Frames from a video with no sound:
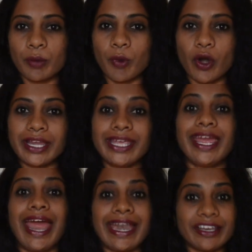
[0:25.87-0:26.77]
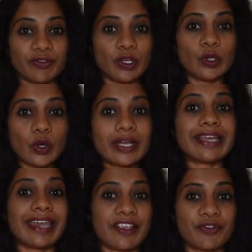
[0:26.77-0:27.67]
your body and it will
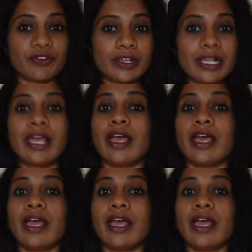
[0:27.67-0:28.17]
look graceful.